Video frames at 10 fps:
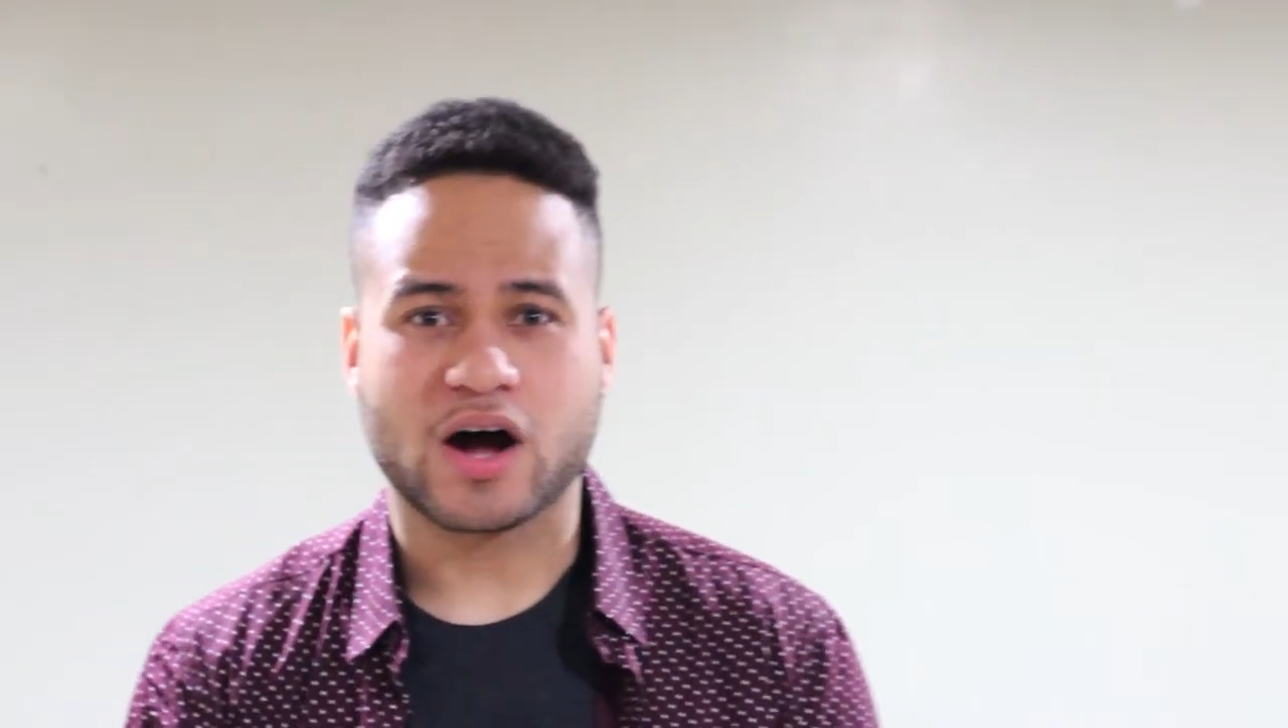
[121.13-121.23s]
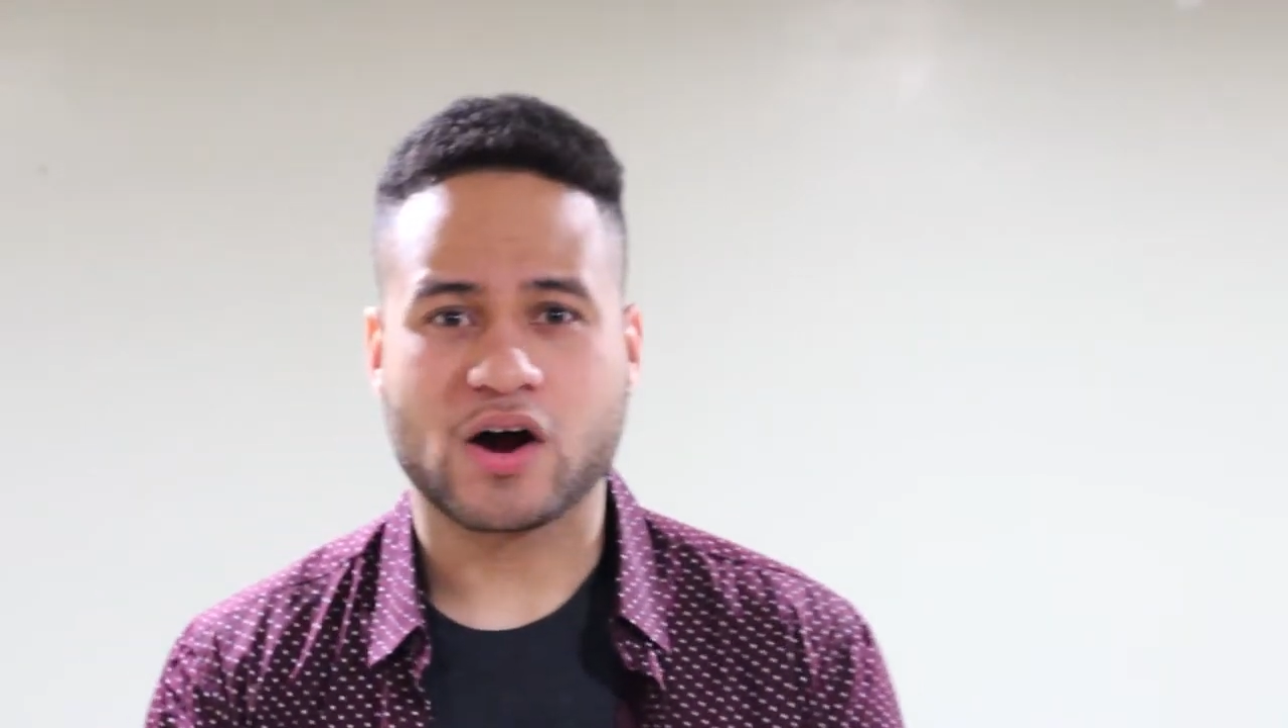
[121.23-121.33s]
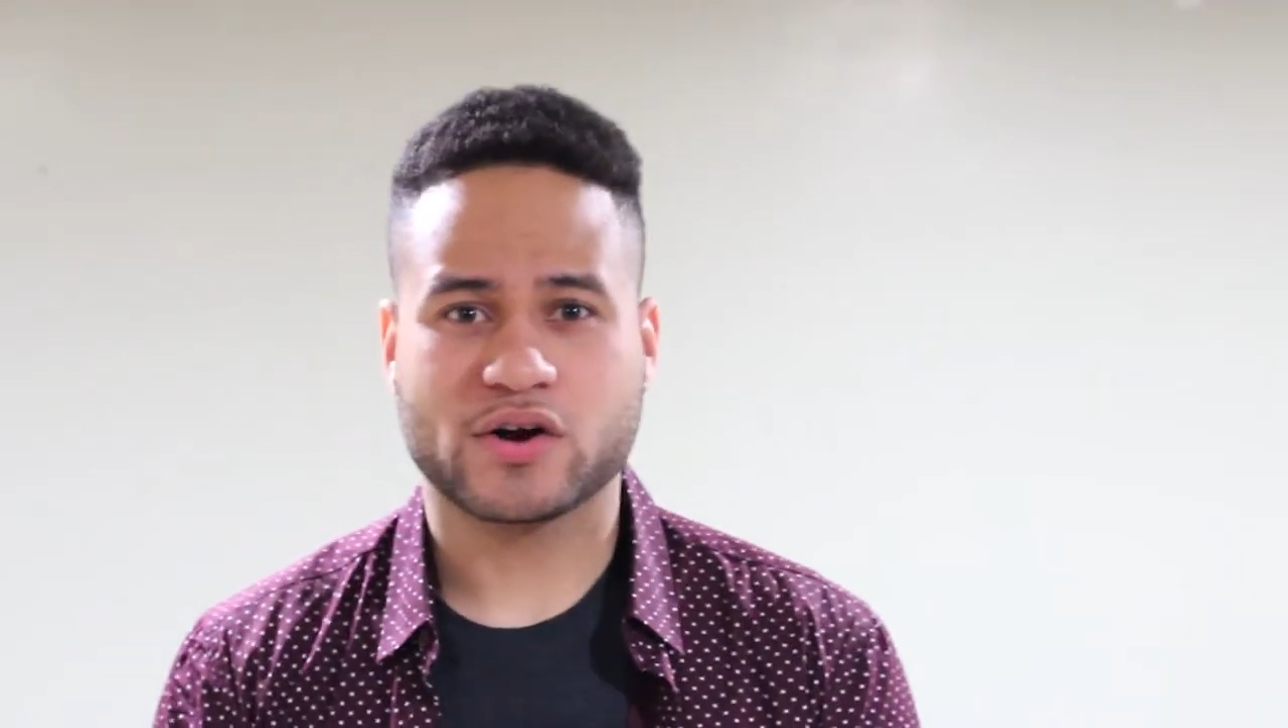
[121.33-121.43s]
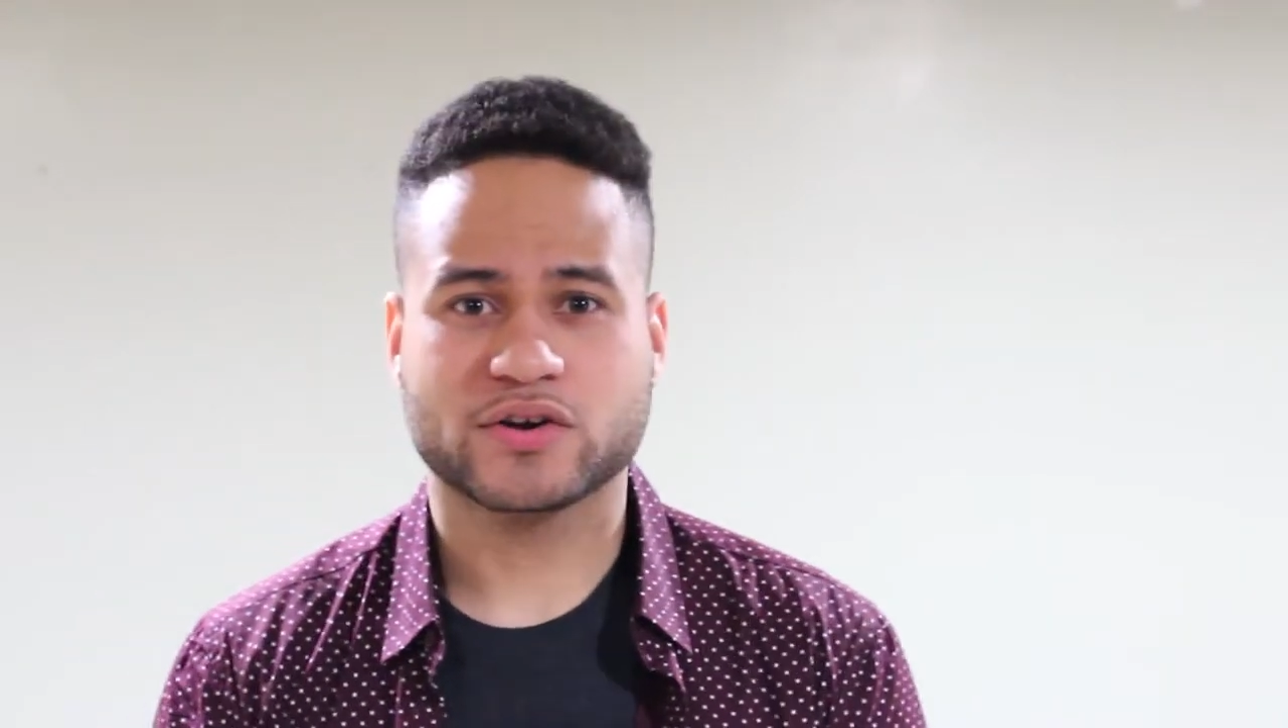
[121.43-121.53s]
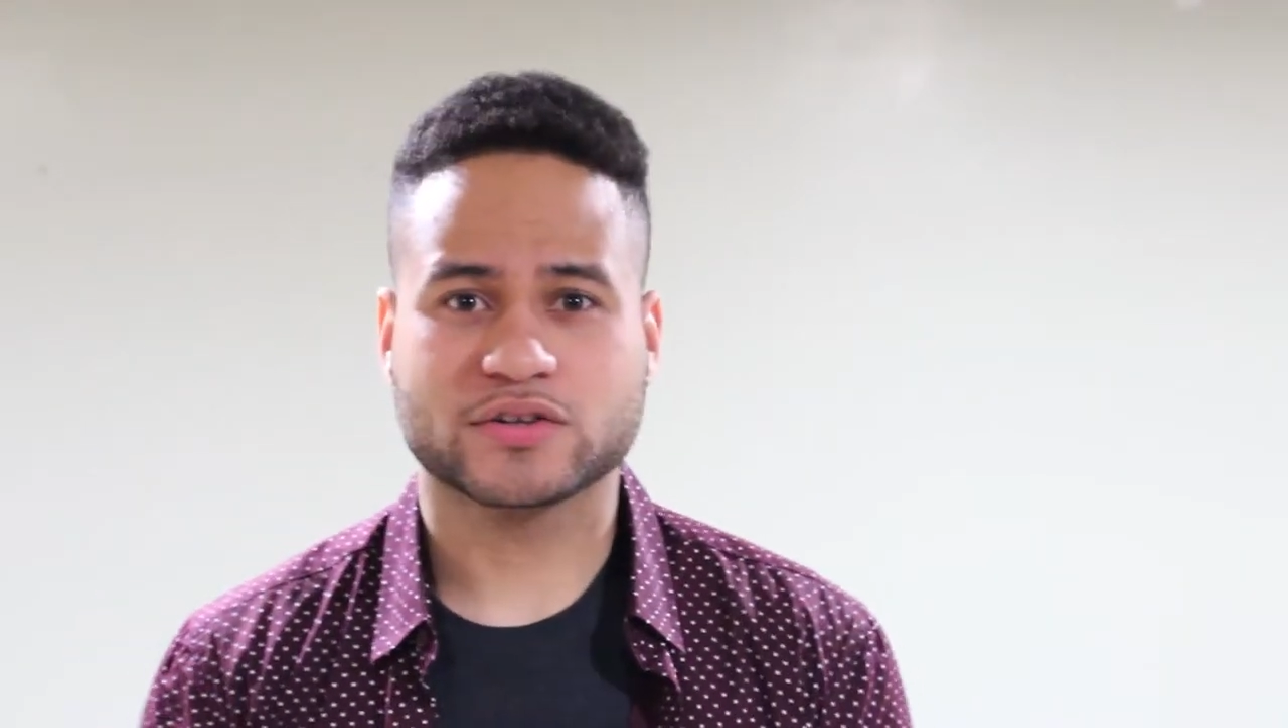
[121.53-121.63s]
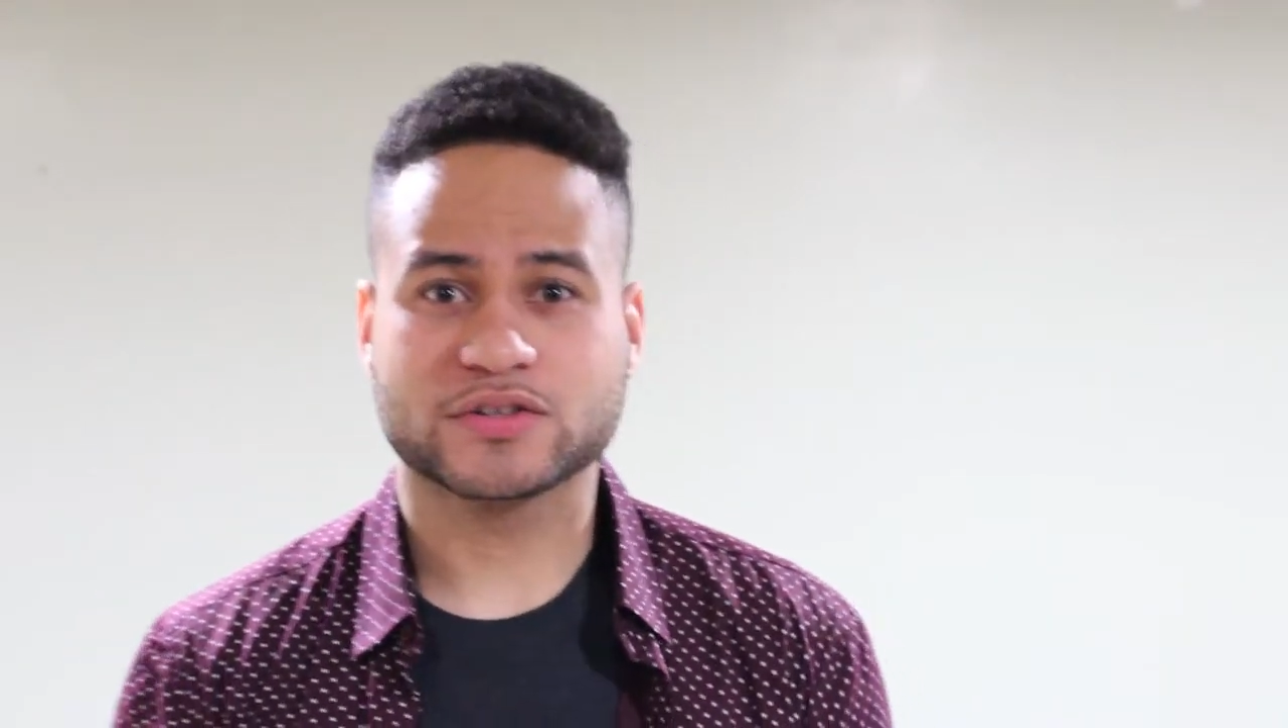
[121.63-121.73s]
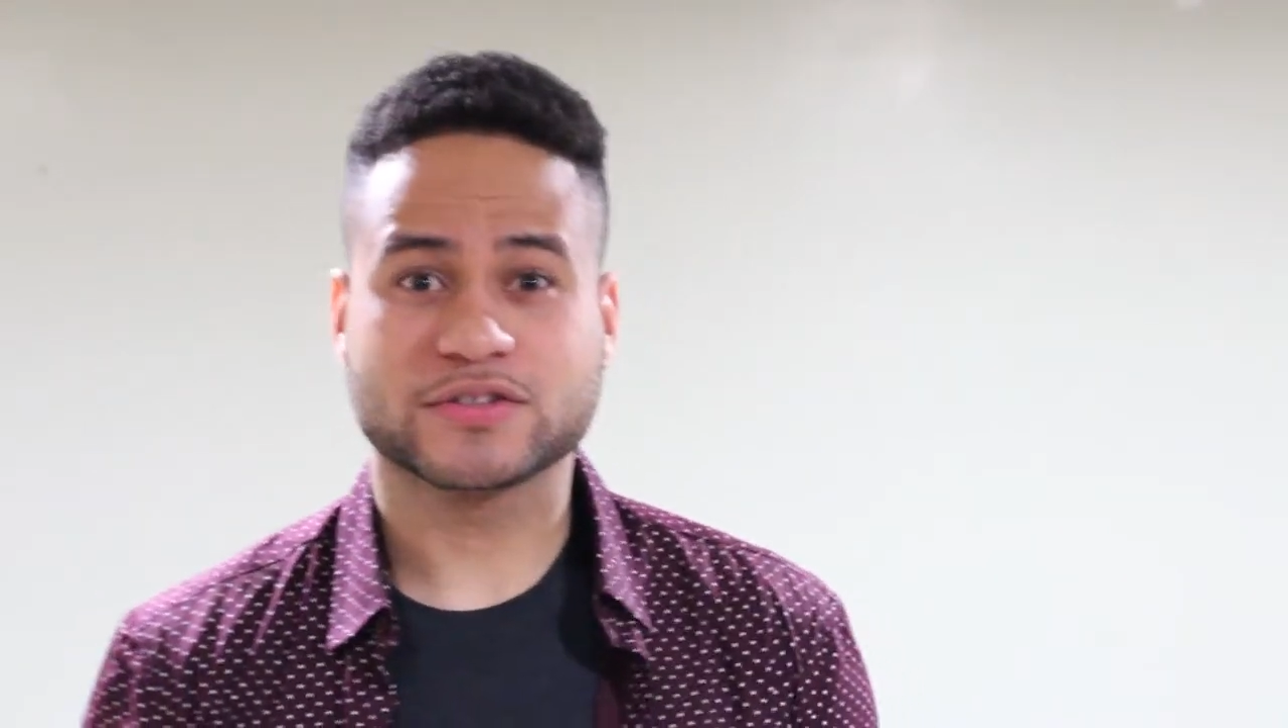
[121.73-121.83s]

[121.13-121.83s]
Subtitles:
are